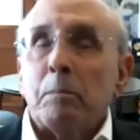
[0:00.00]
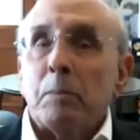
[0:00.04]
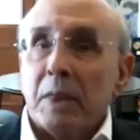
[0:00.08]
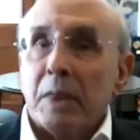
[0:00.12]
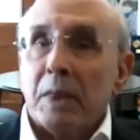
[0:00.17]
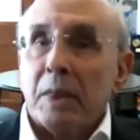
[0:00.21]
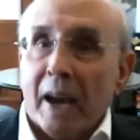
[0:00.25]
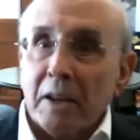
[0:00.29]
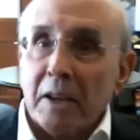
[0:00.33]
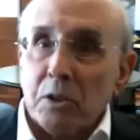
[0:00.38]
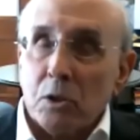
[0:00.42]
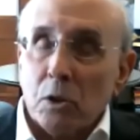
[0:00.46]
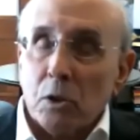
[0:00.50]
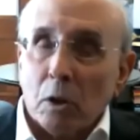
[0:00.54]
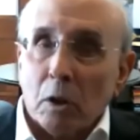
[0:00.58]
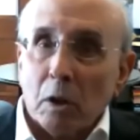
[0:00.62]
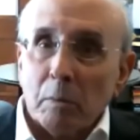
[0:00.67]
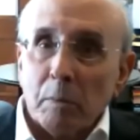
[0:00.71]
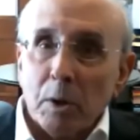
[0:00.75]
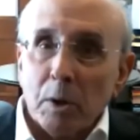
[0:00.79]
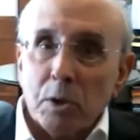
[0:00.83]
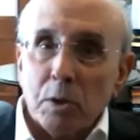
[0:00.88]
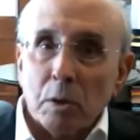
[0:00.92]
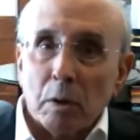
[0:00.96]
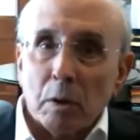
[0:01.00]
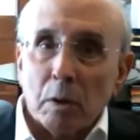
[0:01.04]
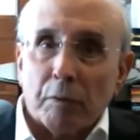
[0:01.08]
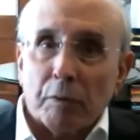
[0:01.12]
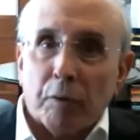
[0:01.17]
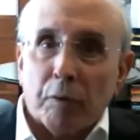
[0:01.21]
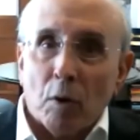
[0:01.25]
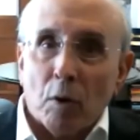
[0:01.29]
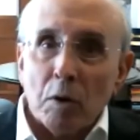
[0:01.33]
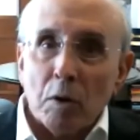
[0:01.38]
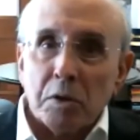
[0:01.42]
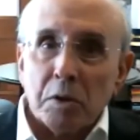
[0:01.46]
Thanks to Commissioner
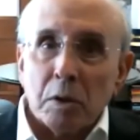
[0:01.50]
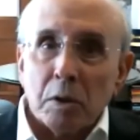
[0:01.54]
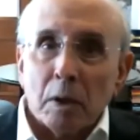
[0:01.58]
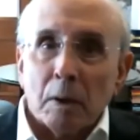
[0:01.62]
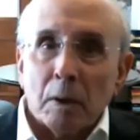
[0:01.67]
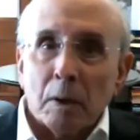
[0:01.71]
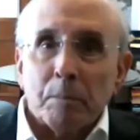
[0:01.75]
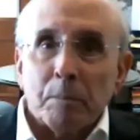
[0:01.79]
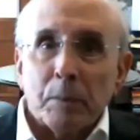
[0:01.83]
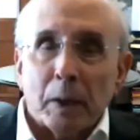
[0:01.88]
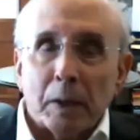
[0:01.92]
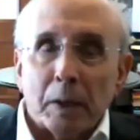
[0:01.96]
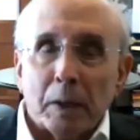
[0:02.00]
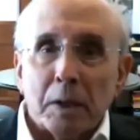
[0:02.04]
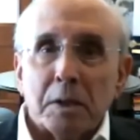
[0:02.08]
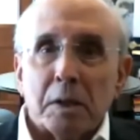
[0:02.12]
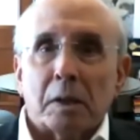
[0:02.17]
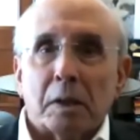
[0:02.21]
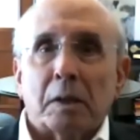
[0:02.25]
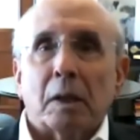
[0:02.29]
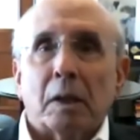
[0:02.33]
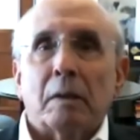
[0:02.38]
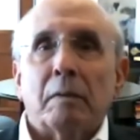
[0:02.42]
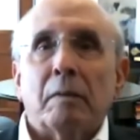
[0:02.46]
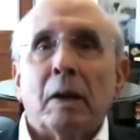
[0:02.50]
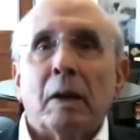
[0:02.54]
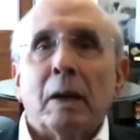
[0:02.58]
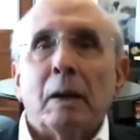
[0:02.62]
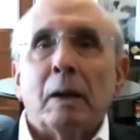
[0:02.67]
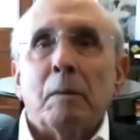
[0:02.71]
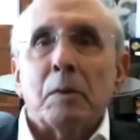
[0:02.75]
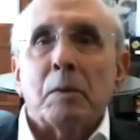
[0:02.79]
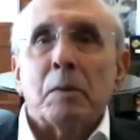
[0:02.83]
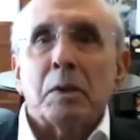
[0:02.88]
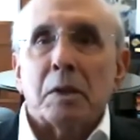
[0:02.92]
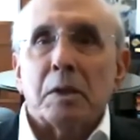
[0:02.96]
For's initiative,
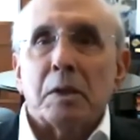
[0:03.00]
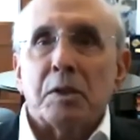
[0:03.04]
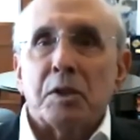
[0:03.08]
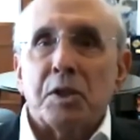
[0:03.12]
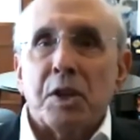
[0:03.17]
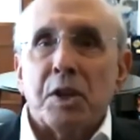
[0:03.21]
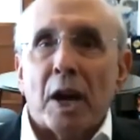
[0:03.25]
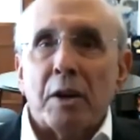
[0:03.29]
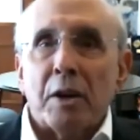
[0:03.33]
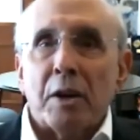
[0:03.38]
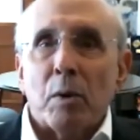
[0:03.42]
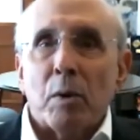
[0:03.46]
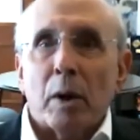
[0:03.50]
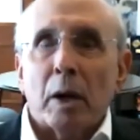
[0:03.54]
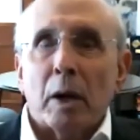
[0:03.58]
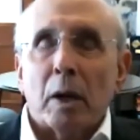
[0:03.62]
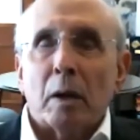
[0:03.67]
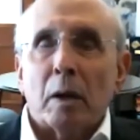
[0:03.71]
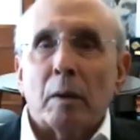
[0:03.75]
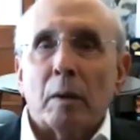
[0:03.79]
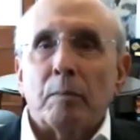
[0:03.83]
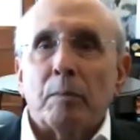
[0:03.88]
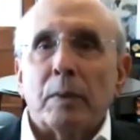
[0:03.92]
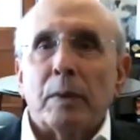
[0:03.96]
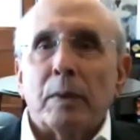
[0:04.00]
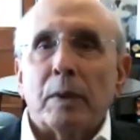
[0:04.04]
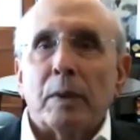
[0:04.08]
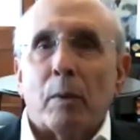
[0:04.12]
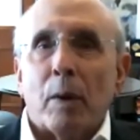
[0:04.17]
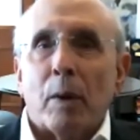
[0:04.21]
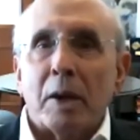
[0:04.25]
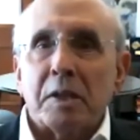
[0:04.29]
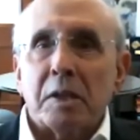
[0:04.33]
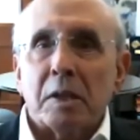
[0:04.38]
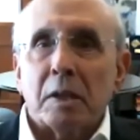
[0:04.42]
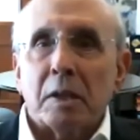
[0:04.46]
since January, the
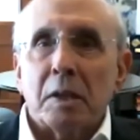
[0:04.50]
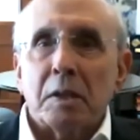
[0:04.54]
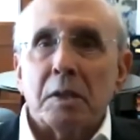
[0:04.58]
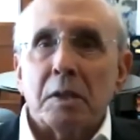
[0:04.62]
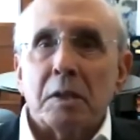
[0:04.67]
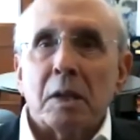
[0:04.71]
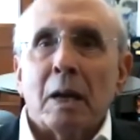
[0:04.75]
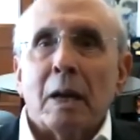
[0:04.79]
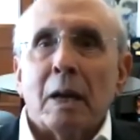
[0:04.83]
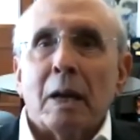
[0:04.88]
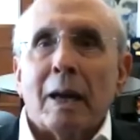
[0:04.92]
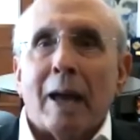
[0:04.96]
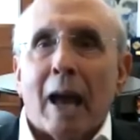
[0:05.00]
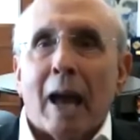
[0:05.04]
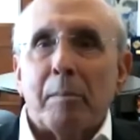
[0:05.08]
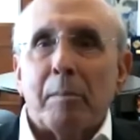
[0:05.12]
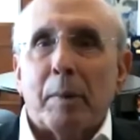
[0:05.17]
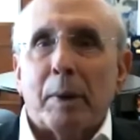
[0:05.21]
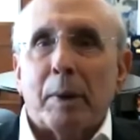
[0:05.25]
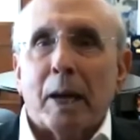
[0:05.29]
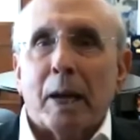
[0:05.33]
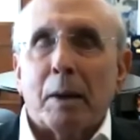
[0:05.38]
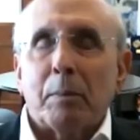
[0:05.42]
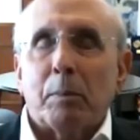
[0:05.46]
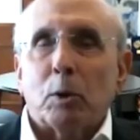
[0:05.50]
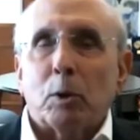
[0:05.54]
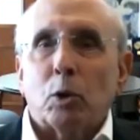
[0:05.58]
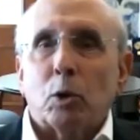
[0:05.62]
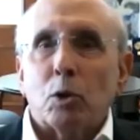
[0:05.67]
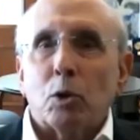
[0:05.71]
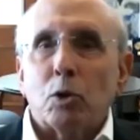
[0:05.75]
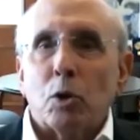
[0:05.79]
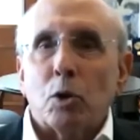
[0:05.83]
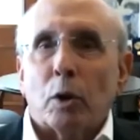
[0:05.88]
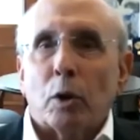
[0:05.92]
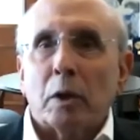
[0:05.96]
residents have been able
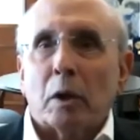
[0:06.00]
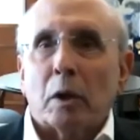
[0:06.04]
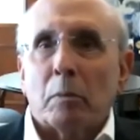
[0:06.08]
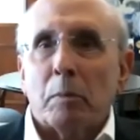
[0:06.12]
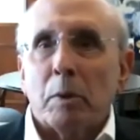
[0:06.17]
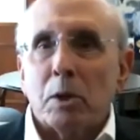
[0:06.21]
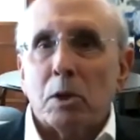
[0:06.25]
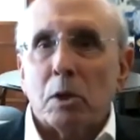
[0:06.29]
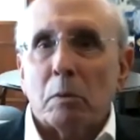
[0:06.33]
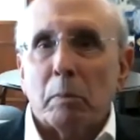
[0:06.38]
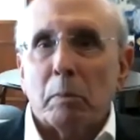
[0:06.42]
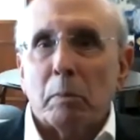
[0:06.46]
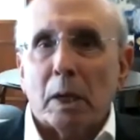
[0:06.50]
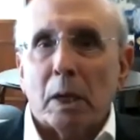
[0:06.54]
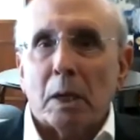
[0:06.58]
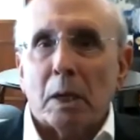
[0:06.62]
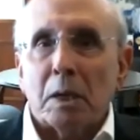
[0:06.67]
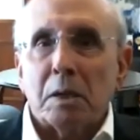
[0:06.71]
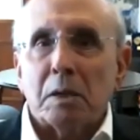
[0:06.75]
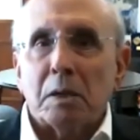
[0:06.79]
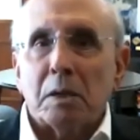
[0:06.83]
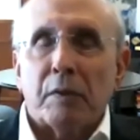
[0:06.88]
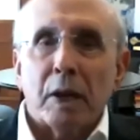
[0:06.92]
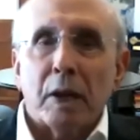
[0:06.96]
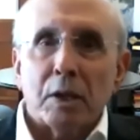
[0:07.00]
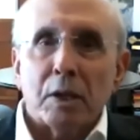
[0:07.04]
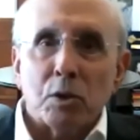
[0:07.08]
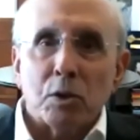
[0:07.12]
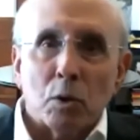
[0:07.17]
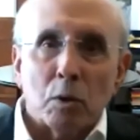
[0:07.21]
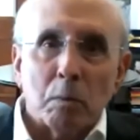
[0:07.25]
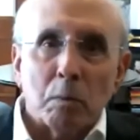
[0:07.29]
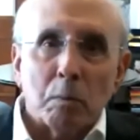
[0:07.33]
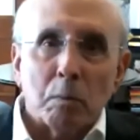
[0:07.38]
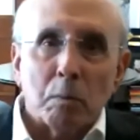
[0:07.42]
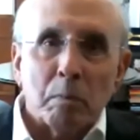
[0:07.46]
to join commission meetings via
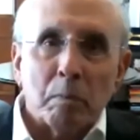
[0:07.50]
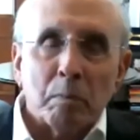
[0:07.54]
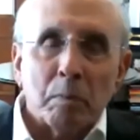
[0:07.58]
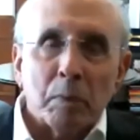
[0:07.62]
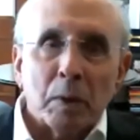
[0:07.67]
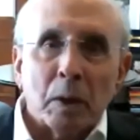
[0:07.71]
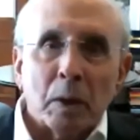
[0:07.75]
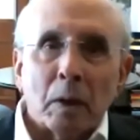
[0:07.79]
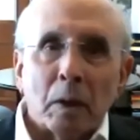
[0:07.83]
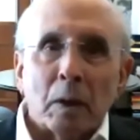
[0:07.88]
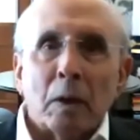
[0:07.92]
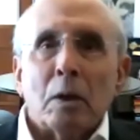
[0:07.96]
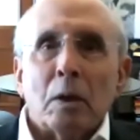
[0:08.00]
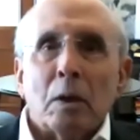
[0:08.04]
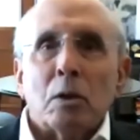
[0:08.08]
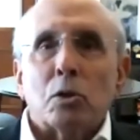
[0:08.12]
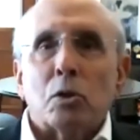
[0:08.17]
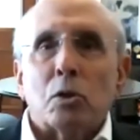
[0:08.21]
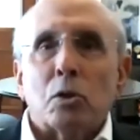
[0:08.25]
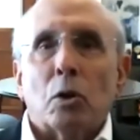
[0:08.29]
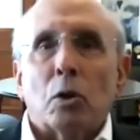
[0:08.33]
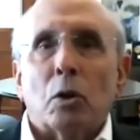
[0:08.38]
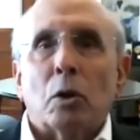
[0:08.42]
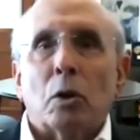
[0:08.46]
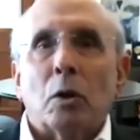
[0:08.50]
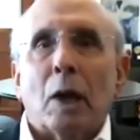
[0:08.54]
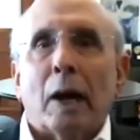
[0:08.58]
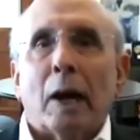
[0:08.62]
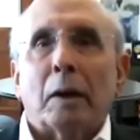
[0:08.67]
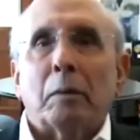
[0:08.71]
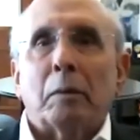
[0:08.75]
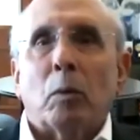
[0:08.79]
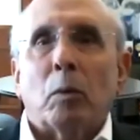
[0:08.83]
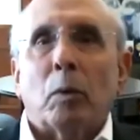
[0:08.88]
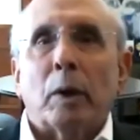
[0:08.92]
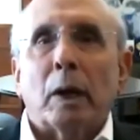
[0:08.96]
Zoom so
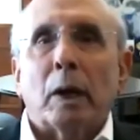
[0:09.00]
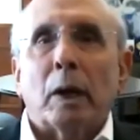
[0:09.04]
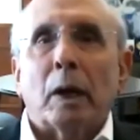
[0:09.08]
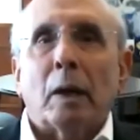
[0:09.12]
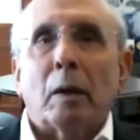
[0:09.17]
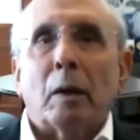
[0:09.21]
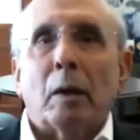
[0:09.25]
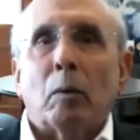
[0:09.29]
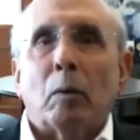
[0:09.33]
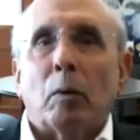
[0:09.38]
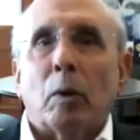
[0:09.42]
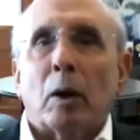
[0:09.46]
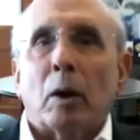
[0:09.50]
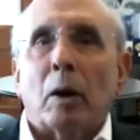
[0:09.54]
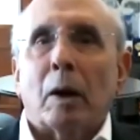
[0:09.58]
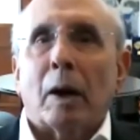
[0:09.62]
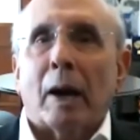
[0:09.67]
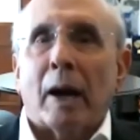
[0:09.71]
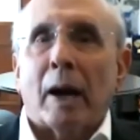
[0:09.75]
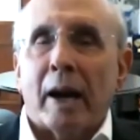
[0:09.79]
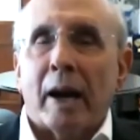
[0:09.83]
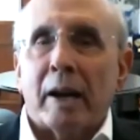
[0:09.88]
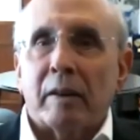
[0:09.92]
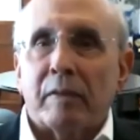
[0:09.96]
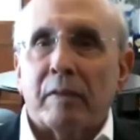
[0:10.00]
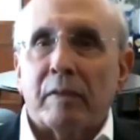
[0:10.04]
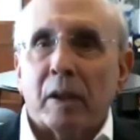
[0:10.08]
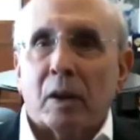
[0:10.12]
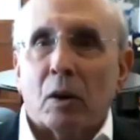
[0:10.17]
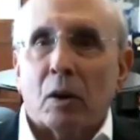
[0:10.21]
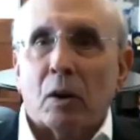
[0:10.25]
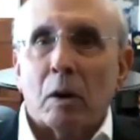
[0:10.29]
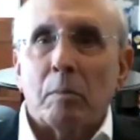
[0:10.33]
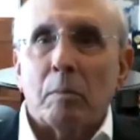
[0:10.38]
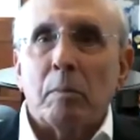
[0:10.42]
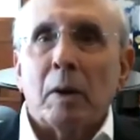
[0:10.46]
that we were ahead of the
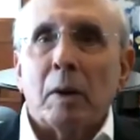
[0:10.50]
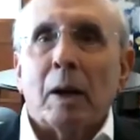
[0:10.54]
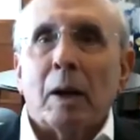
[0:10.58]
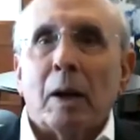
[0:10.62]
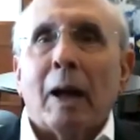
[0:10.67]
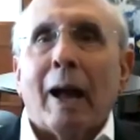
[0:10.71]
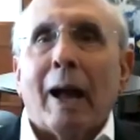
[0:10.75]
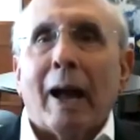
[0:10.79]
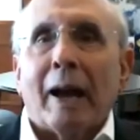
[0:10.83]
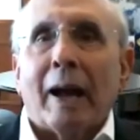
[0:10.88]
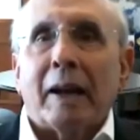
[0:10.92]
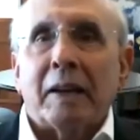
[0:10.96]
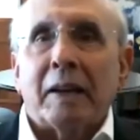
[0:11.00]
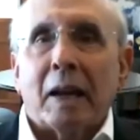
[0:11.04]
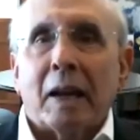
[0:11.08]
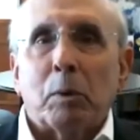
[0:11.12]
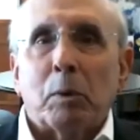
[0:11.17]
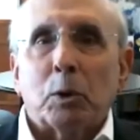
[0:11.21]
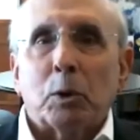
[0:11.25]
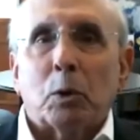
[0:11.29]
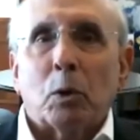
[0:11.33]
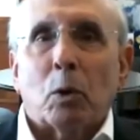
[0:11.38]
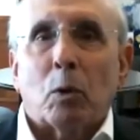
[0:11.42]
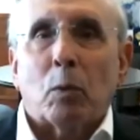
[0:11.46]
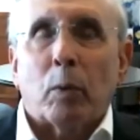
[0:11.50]
curve and able to